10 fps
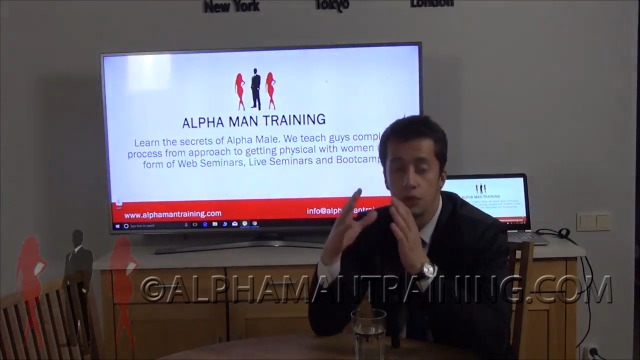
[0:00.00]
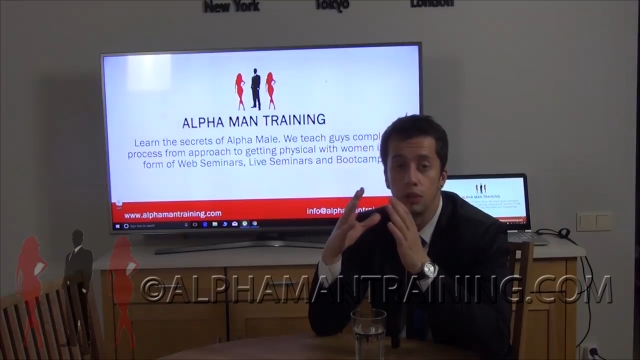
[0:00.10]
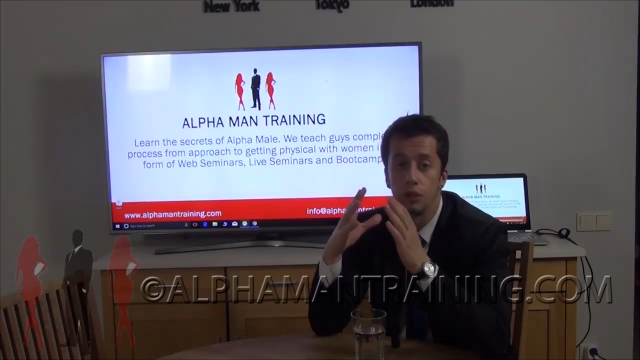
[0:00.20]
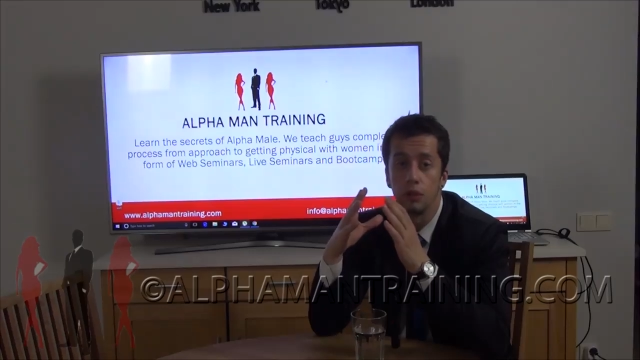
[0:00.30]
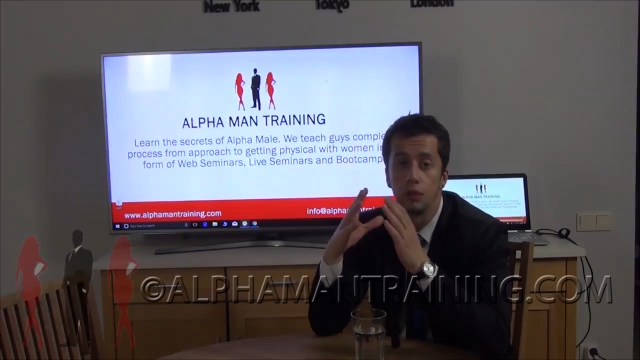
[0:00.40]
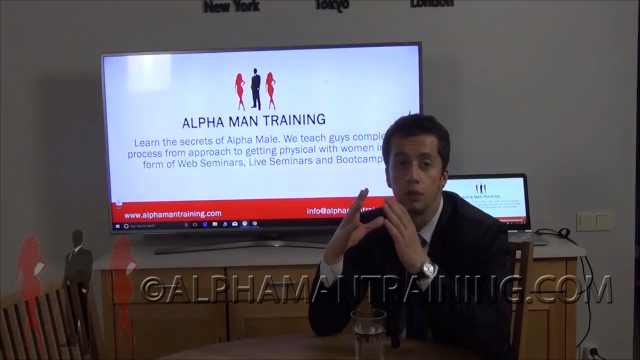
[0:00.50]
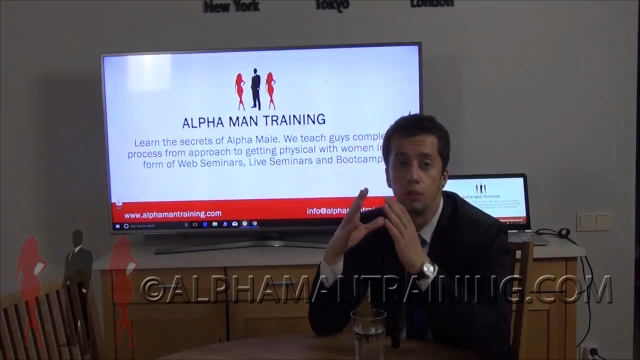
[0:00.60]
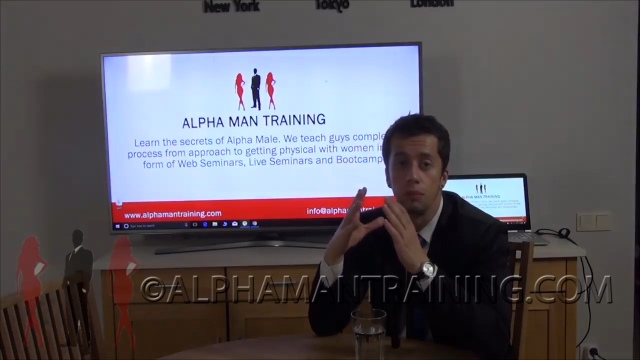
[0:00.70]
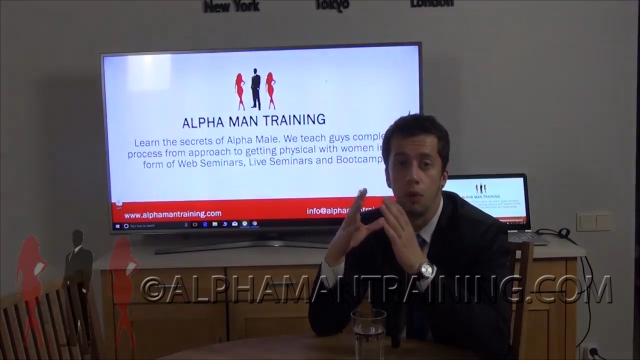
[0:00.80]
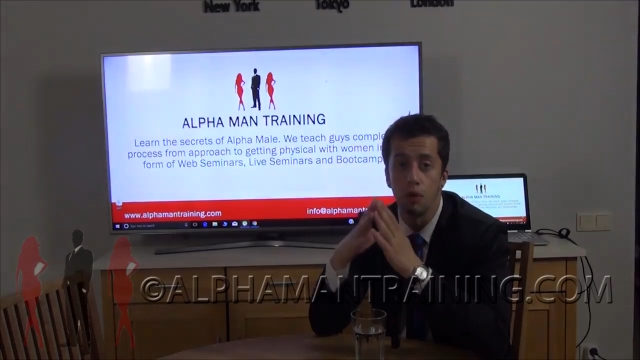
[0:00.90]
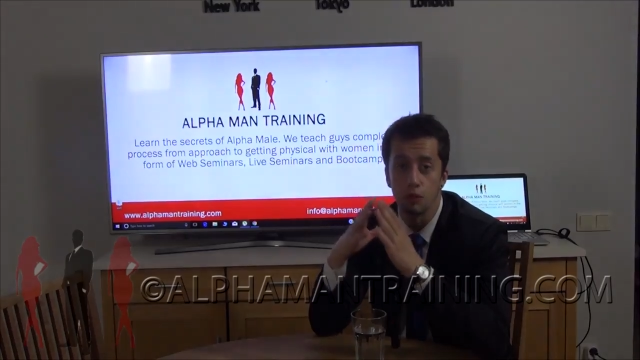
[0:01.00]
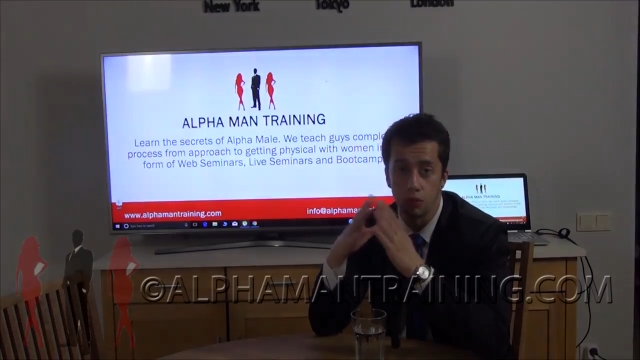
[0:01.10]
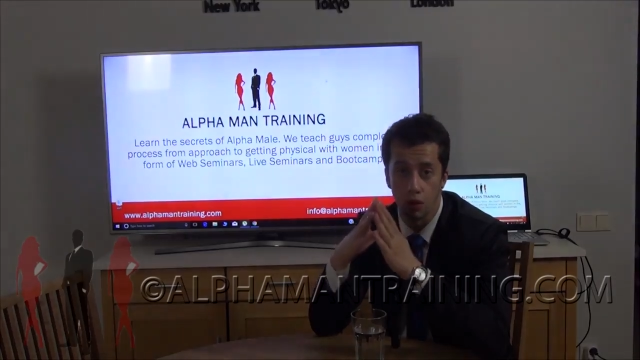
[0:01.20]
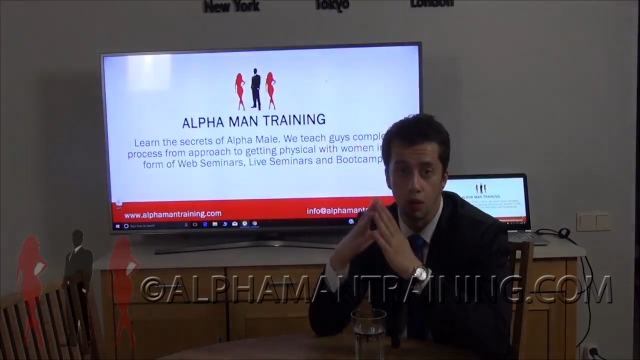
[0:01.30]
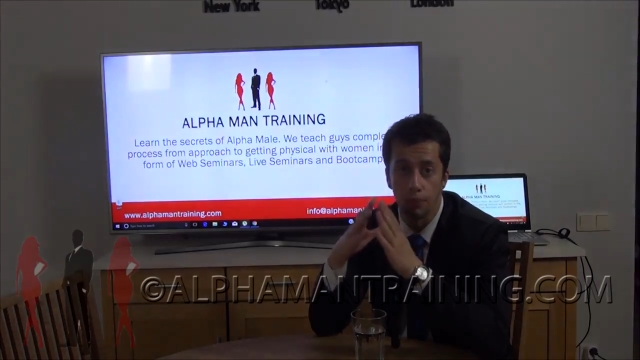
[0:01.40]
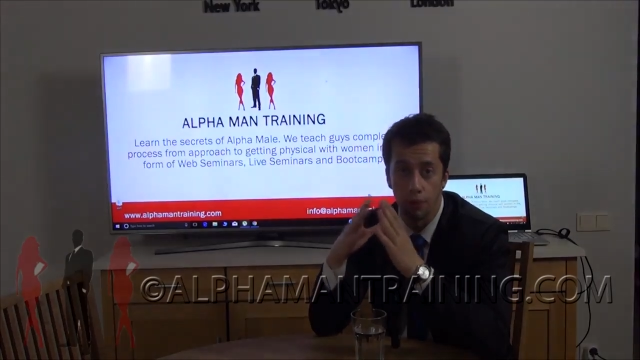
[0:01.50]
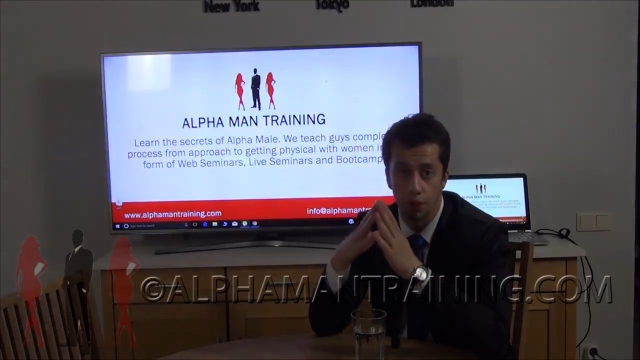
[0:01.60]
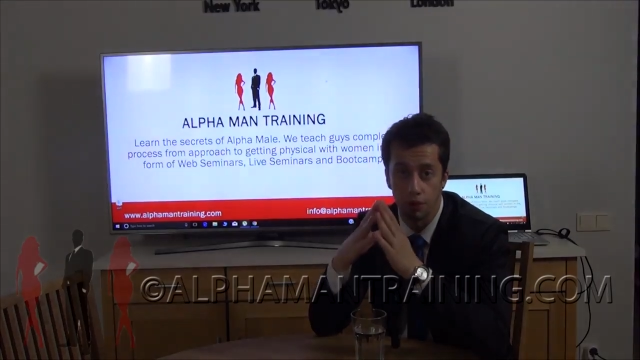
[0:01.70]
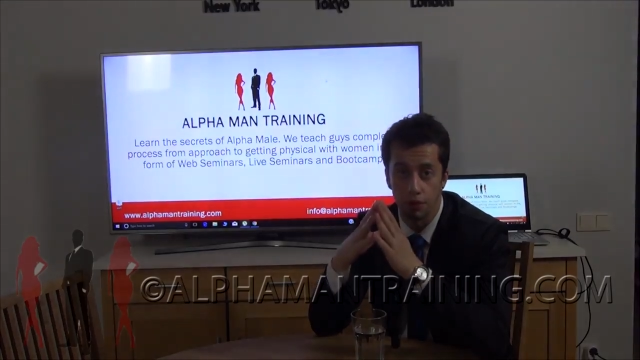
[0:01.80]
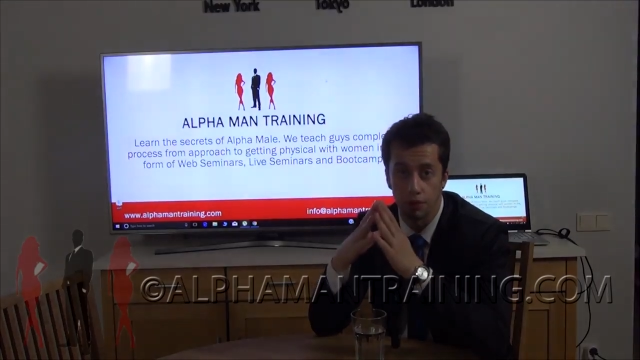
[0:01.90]
to more strong
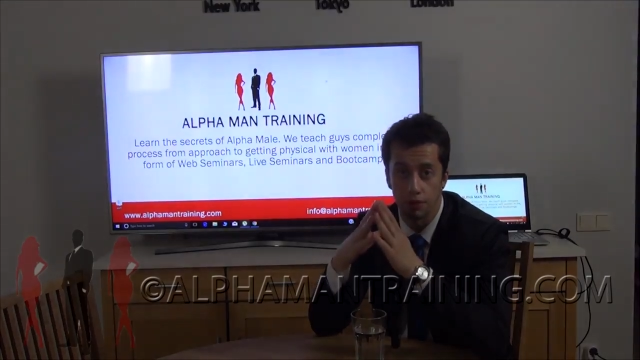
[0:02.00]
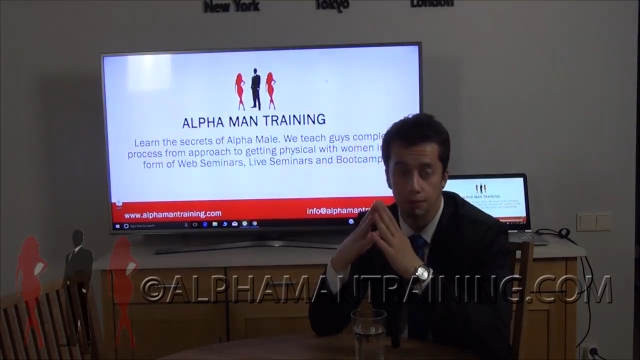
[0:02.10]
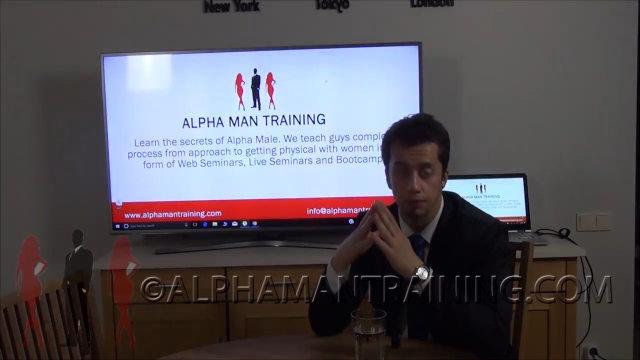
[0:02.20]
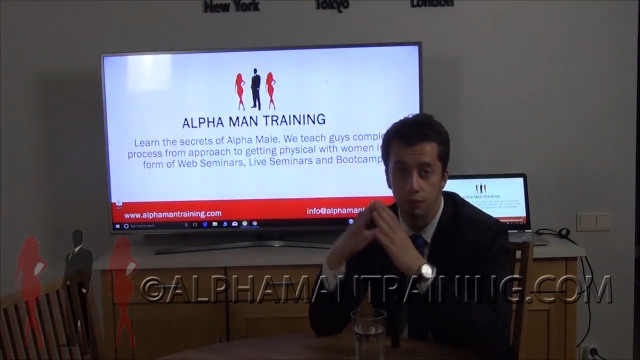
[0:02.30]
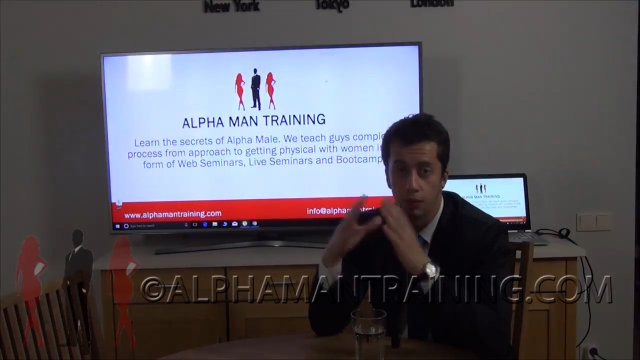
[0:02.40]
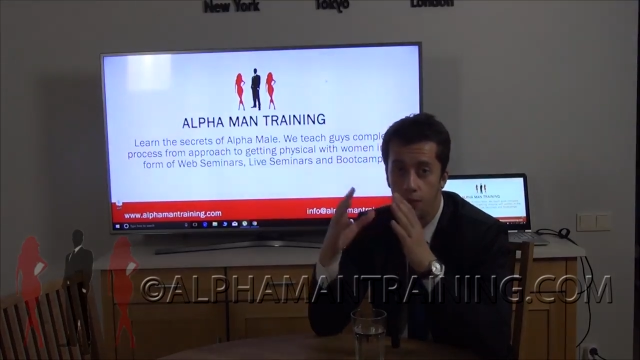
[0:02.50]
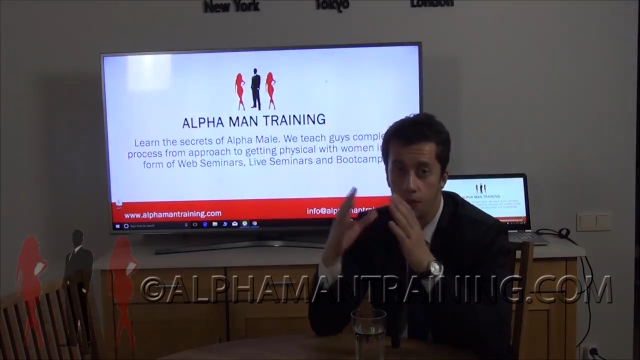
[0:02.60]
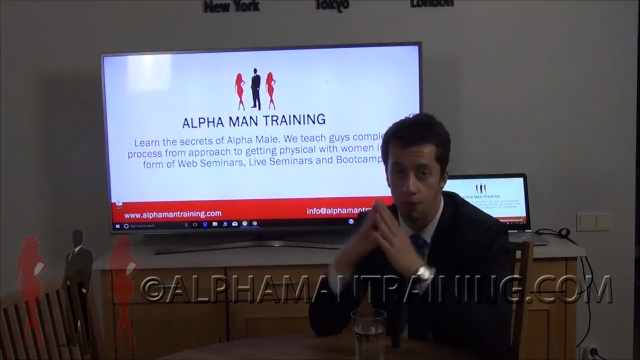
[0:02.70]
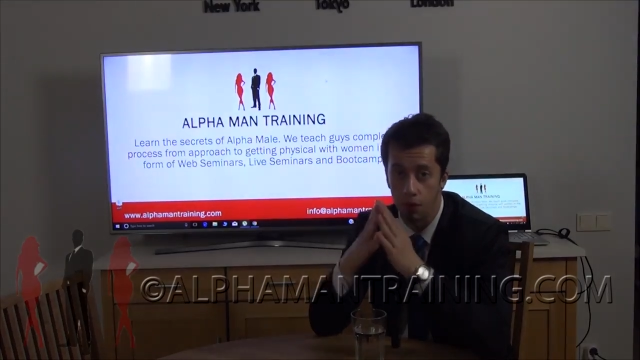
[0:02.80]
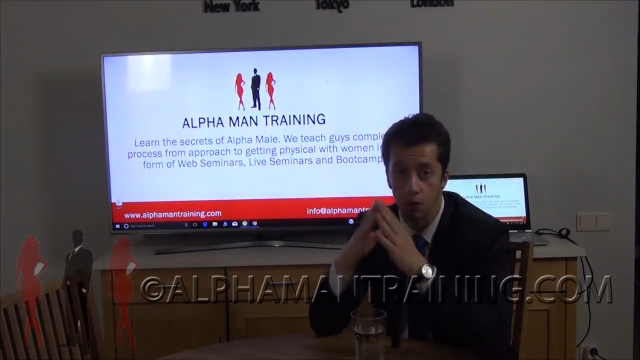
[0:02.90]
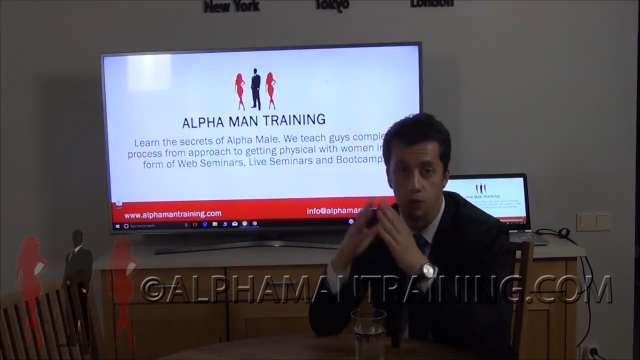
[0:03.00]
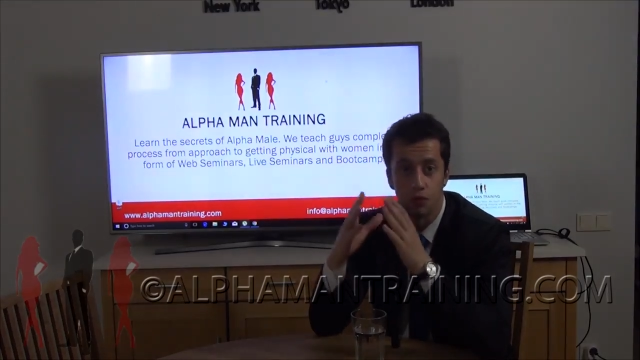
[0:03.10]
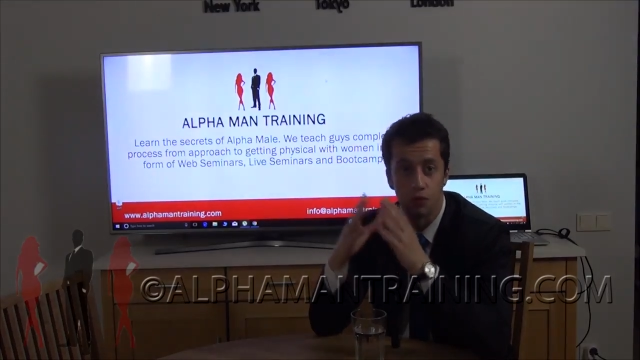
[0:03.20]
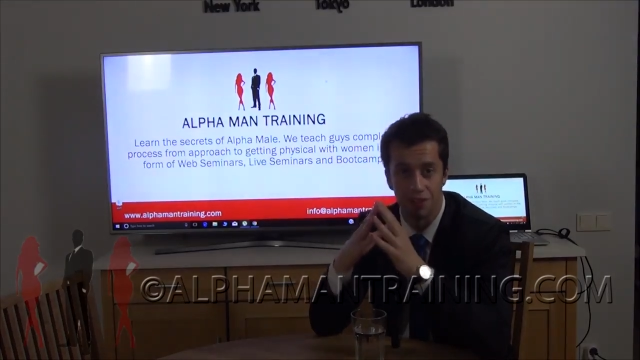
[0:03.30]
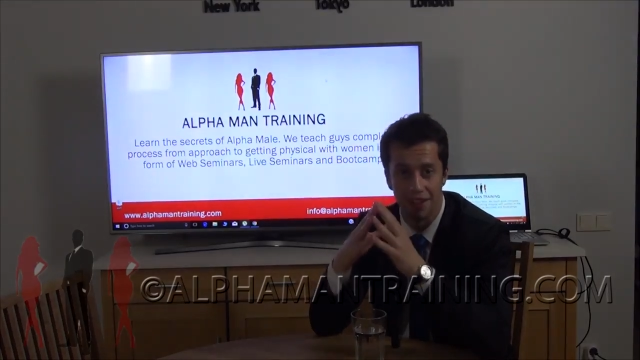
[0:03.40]
products from approach to